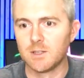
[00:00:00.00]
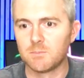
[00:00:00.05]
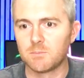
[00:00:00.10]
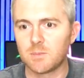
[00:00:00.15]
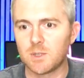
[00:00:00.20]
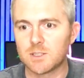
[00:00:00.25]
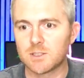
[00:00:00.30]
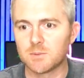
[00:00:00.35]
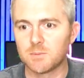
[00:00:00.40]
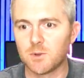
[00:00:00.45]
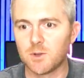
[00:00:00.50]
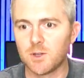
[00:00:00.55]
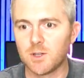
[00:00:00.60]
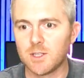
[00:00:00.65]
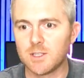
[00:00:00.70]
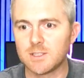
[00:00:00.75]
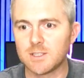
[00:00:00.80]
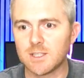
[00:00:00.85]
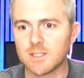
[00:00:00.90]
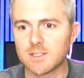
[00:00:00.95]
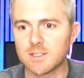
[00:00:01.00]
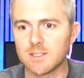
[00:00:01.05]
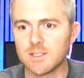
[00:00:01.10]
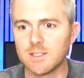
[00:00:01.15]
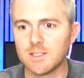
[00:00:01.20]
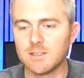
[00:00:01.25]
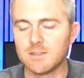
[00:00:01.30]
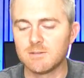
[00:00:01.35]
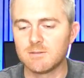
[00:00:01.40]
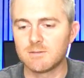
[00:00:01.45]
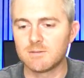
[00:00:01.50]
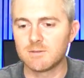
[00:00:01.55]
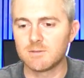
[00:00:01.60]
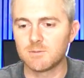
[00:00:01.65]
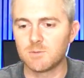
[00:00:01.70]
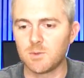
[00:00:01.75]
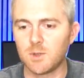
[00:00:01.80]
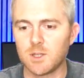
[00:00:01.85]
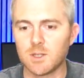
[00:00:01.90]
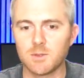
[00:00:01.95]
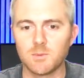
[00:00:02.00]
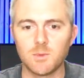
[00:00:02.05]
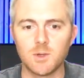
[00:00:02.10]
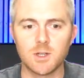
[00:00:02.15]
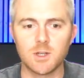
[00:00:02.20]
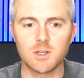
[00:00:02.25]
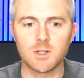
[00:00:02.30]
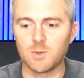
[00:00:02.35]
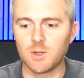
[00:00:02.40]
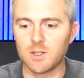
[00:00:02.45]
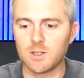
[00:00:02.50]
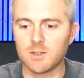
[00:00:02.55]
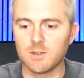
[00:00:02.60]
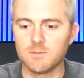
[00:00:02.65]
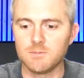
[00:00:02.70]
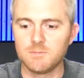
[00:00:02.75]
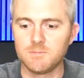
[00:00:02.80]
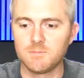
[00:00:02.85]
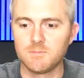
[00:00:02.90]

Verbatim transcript: Pretzel Boy, Justin, welcome, welcome, welcome.